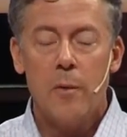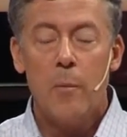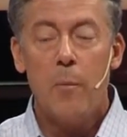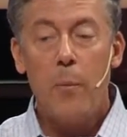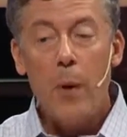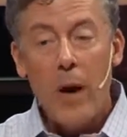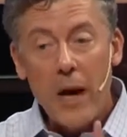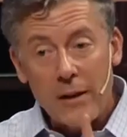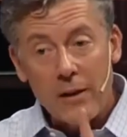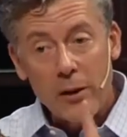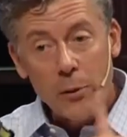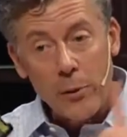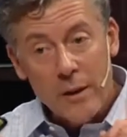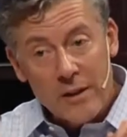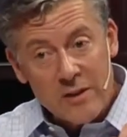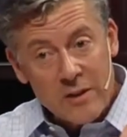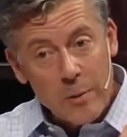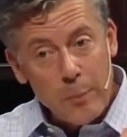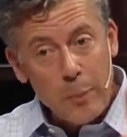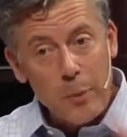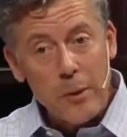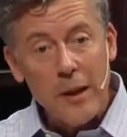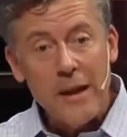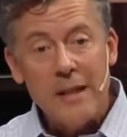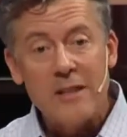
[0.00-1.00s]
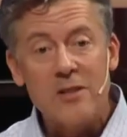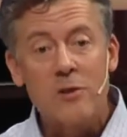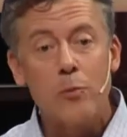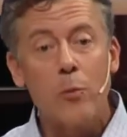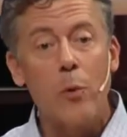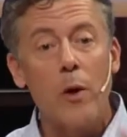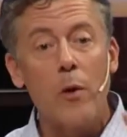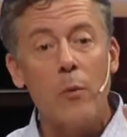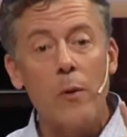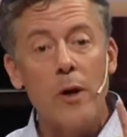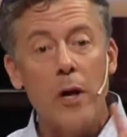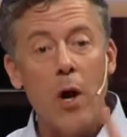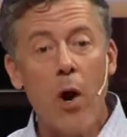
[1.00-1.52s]
But there is a place
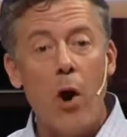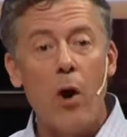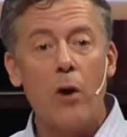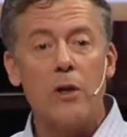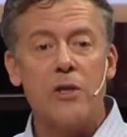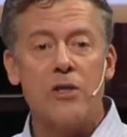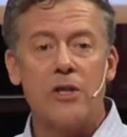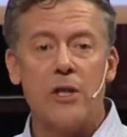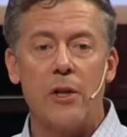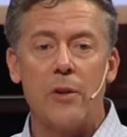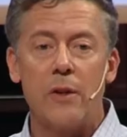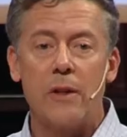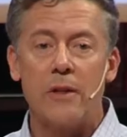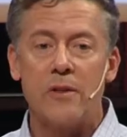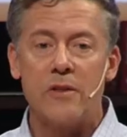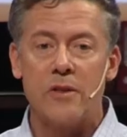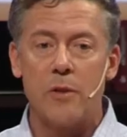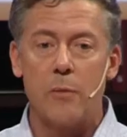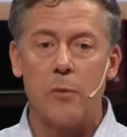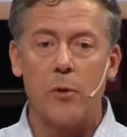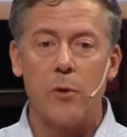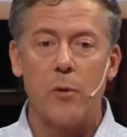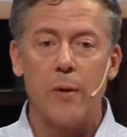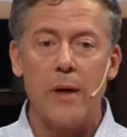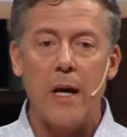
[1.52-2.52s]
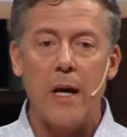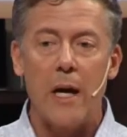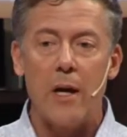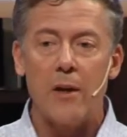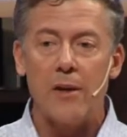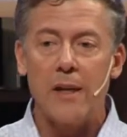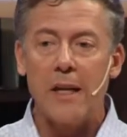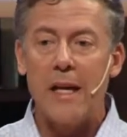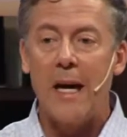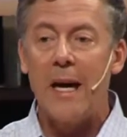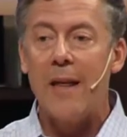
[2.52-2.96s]
where we are sharing a similar reality,